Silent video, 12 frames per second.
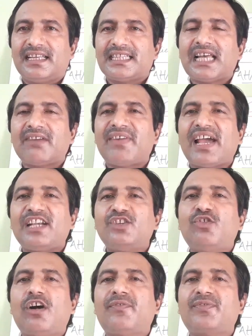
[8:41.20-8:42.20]
the
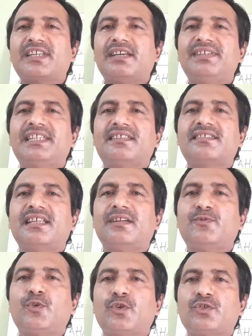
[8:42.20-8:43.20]
value of gravitational
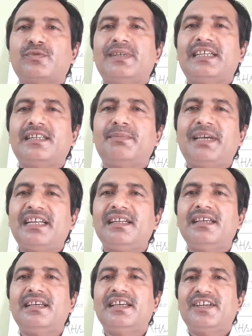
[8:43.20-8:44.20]
force will remain
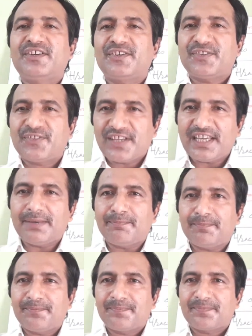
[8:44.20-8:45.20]
same.
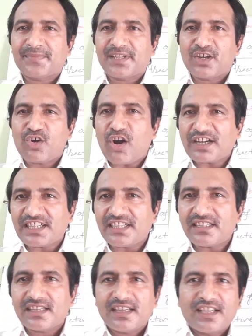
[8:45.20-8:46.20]
Got
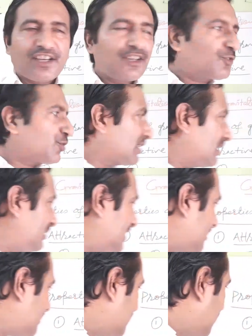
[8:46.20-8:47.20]
it? So
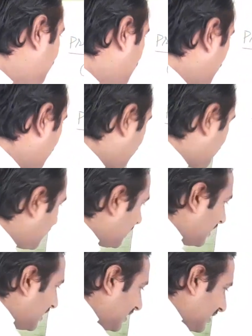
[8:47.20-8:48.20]
gravitational force
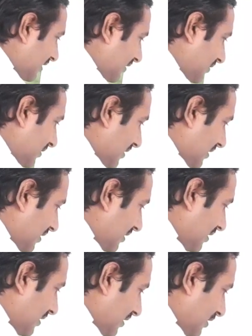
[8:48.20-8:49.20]
is
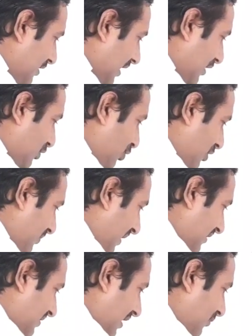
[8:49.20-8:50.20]
a
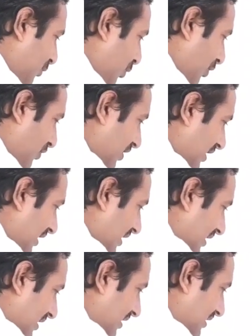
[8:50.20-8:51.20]
universal force.
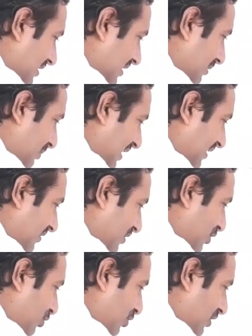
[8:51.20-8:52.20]
It remains
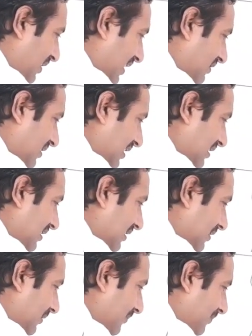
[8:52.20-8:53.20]
universally